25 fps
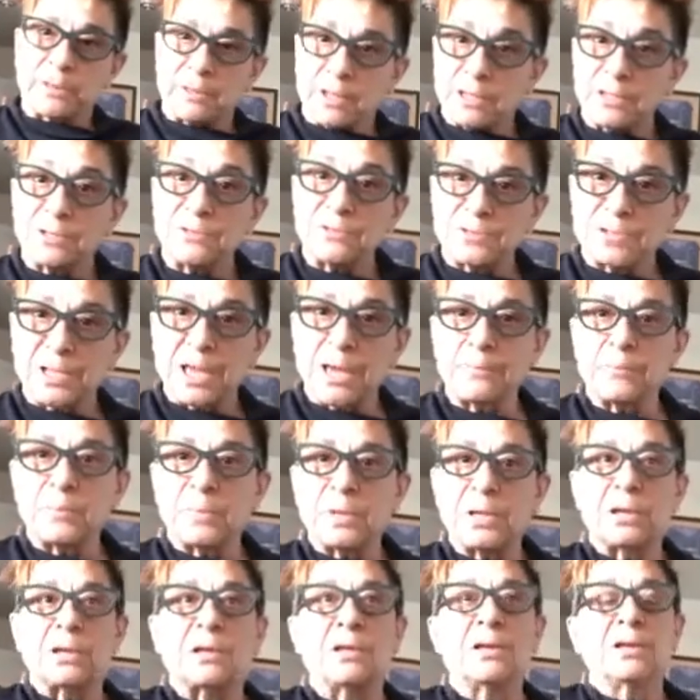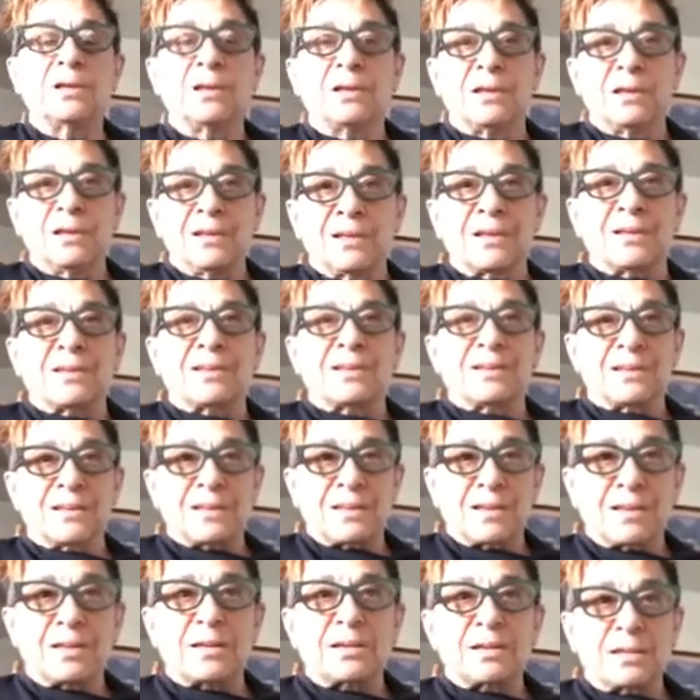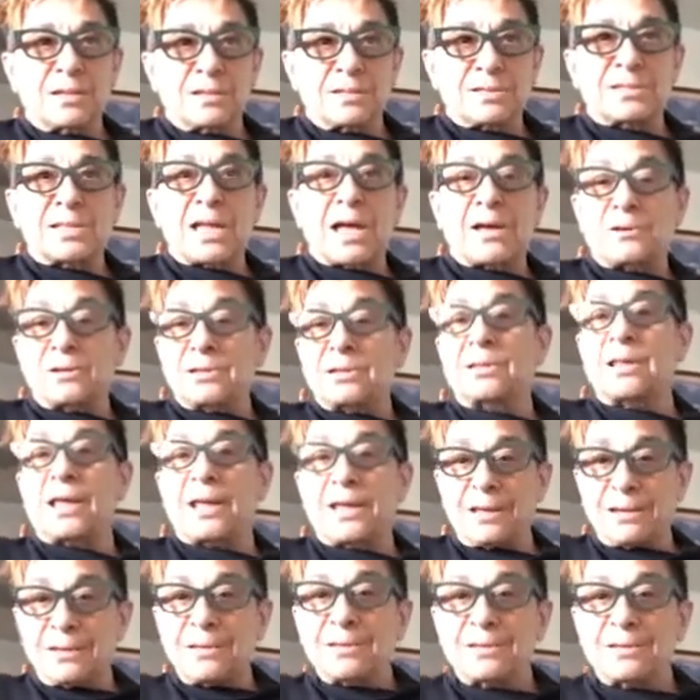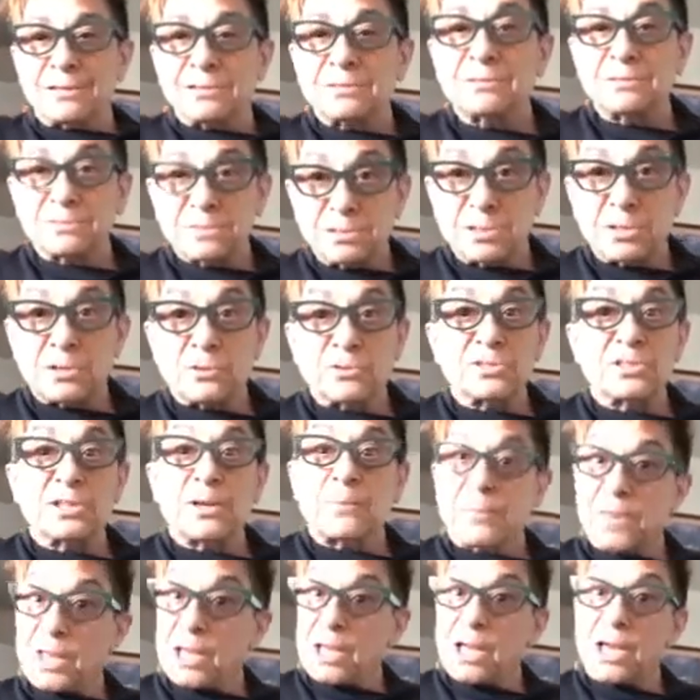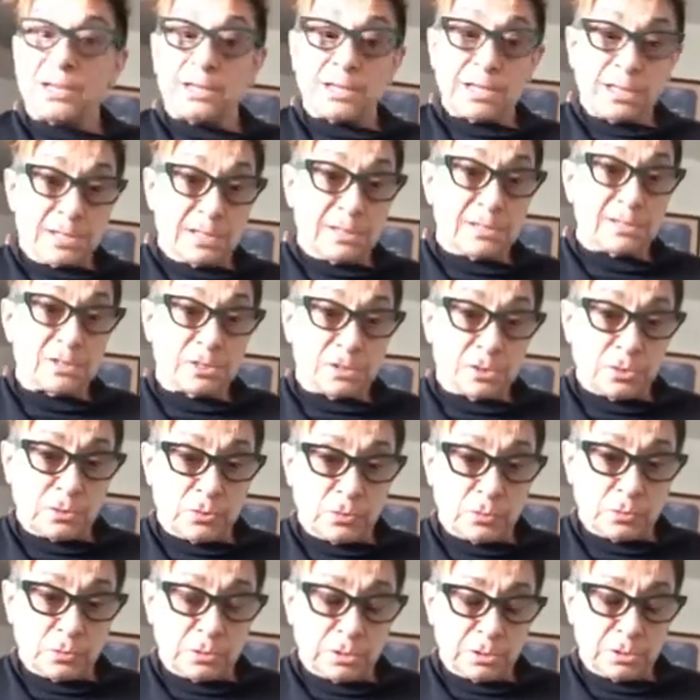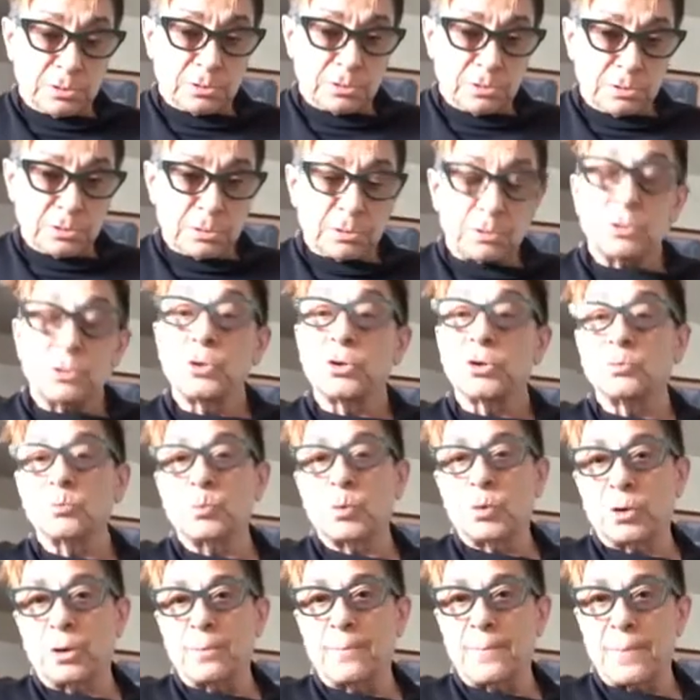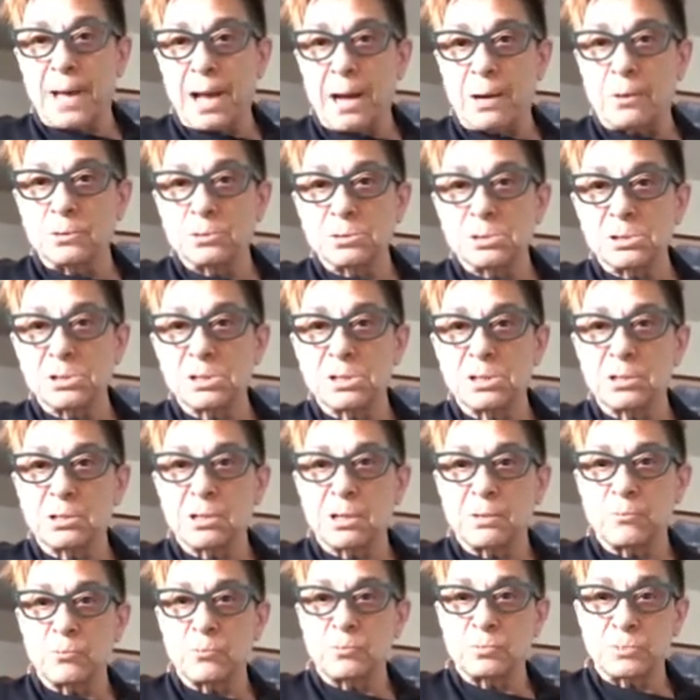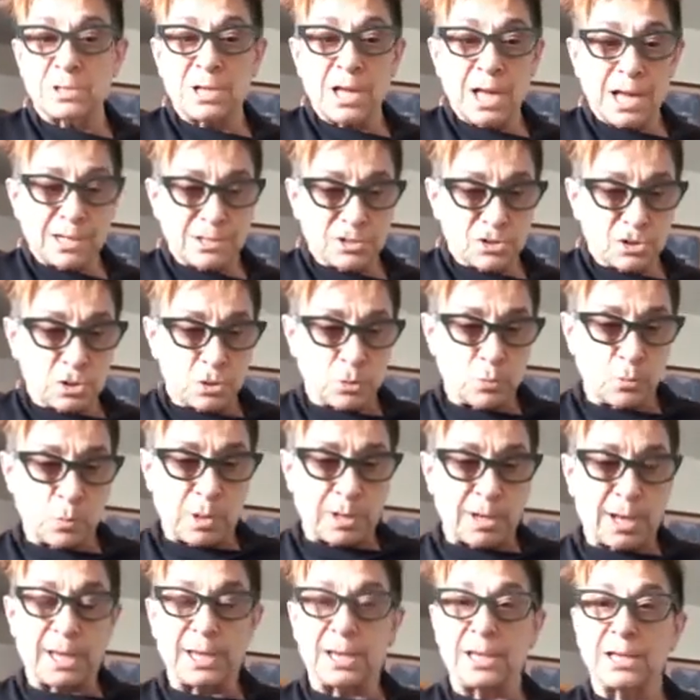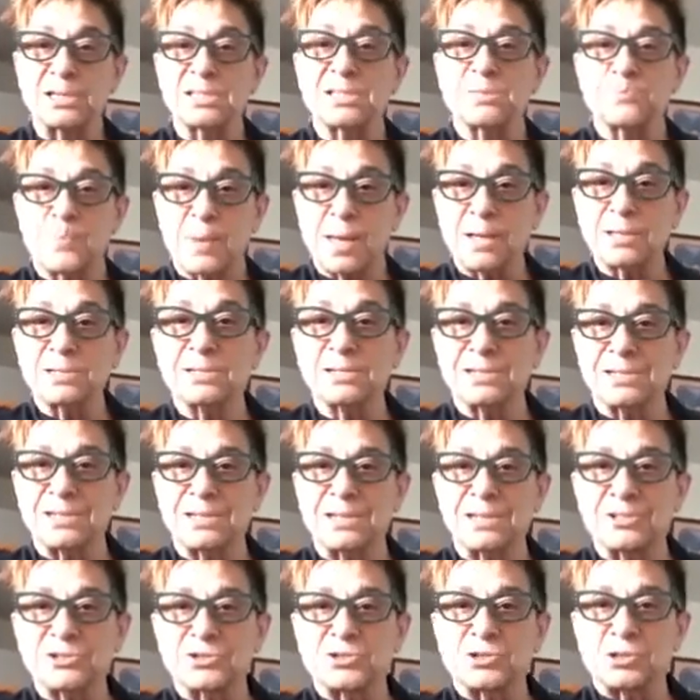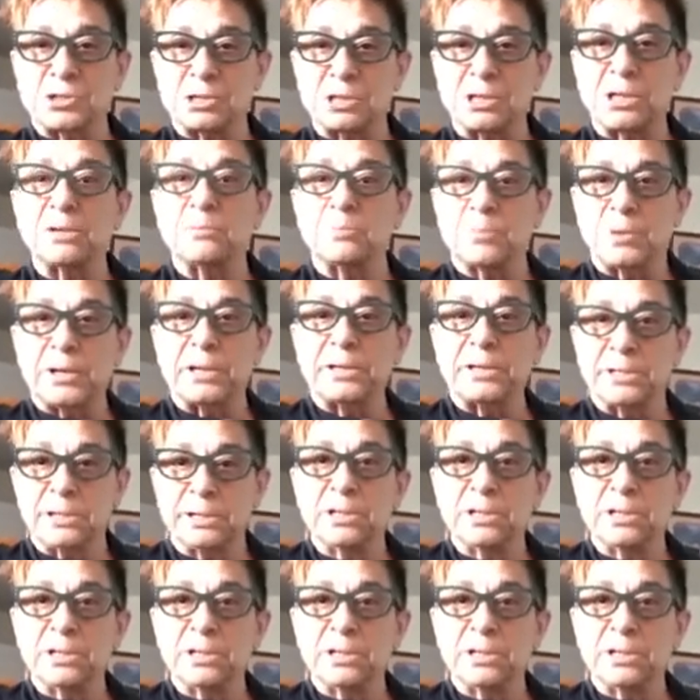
that you sent me, it sounded like something I needed to learn more about. Not sure what I expected initially, but